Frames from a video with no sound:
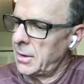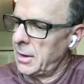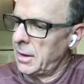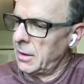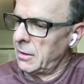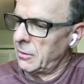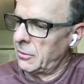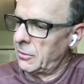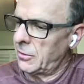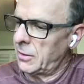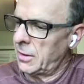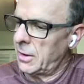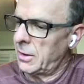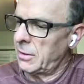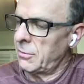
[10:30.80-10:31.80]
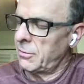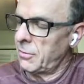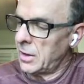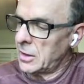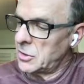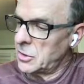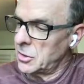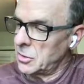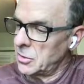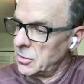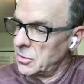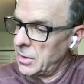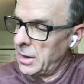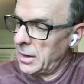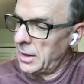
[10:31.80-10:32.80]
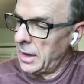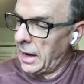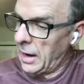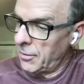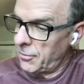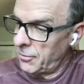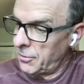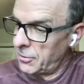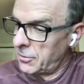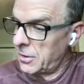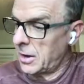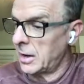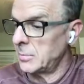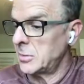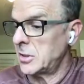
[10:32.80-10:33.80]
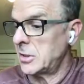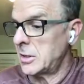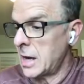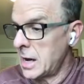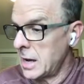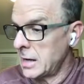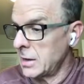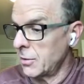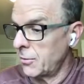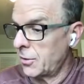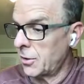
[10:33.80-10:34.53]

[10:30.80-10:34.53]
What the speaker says: is v2f times sine of